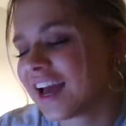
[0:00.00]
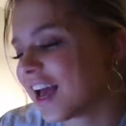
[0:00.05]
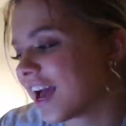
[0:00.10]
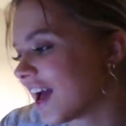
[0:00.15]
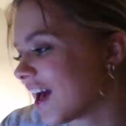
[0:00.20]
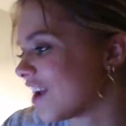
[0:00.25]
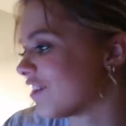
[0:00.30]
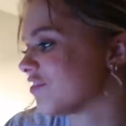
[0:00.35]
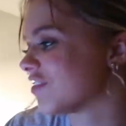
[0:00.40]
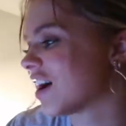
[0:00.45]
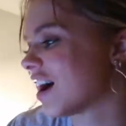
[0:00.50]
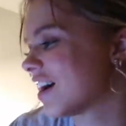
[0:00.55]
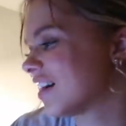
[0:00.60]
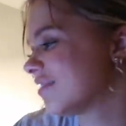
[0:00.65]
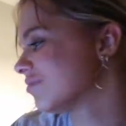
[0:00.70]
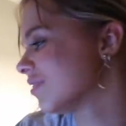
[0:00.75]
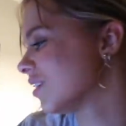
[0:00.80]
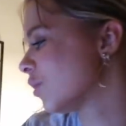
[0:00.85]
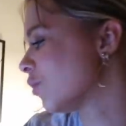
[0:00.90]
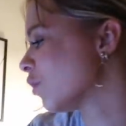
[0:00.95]
And if not,
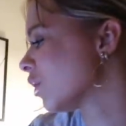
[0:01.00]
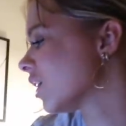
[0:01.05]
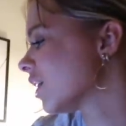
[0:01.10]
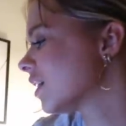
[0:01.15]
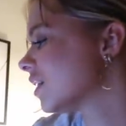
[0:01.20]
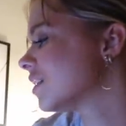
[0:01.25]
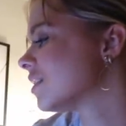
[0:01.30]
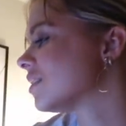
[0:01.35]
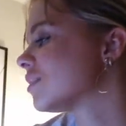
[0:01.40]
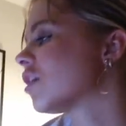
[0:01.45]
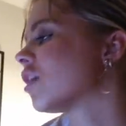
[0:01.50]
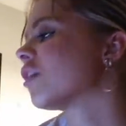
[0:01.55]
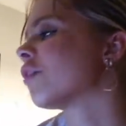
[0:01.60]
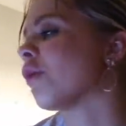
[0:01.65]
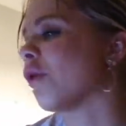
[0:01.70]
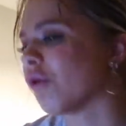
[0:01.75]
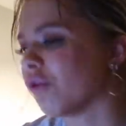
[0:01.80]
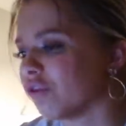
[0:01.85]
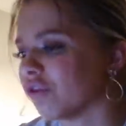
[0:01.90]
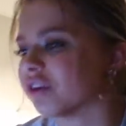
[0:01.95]
we're gonna start
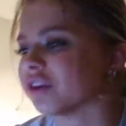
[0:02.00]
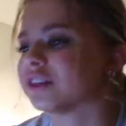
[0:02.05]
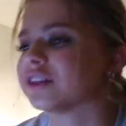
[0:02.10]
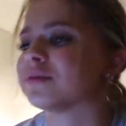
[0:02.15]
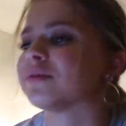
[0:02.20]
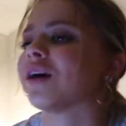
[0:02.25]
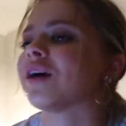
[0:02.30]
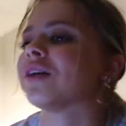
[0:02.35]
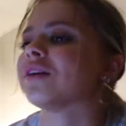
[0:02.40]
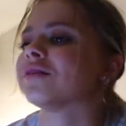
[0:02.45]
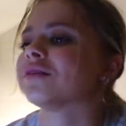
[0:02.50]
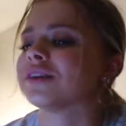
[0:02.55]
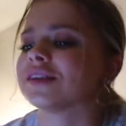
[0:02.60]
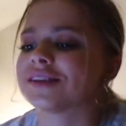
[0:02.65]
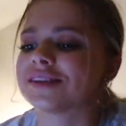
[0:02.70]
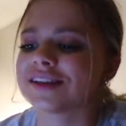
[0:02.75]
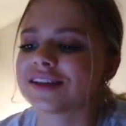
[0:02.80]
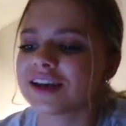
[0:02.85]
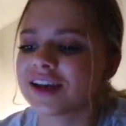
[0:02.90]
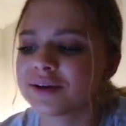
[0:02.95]
over tomorrow because
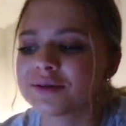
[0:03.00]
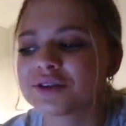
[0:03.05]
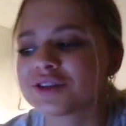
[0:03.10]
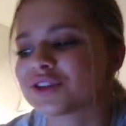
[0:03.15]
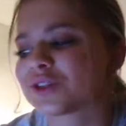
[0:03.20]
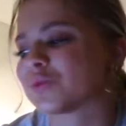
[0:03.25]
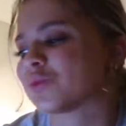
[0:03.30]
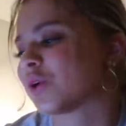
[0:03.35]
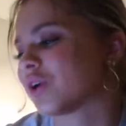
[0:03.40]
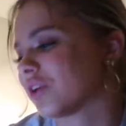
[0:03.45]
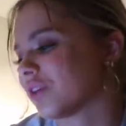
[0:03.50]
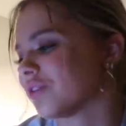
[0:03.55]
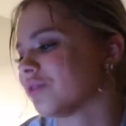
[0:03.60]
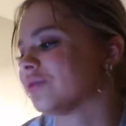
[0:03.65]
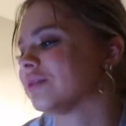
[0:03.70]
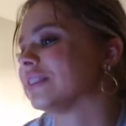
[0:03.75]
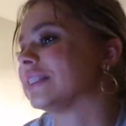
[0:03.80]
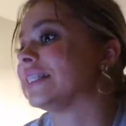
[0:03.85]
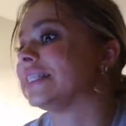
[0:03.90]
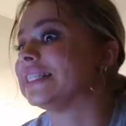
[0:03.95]
today was just one of
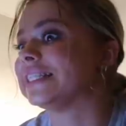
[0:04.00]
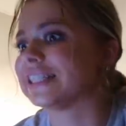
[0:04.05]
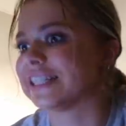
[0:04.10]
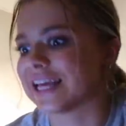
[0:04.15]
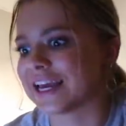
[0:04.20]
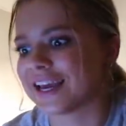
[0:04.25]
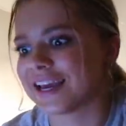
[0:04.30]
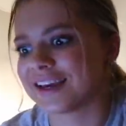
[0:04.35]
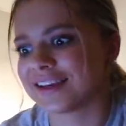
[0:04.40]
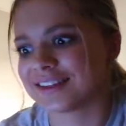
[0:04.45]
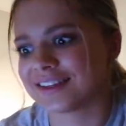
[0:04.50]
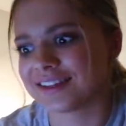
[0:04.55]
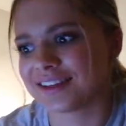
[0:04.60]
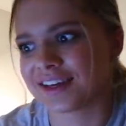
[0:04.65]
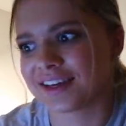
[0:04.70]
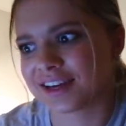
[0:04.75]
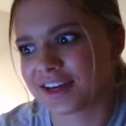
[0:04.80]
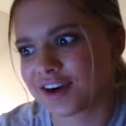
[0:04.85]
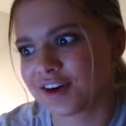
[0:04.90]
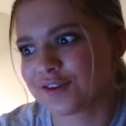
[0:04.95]
those days,
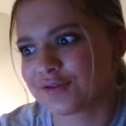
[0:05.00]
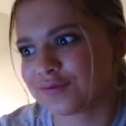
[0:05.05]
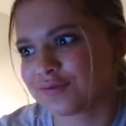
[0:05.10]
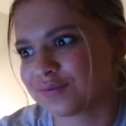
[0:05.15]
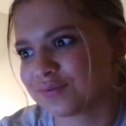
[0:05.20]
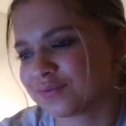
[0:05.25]
you know?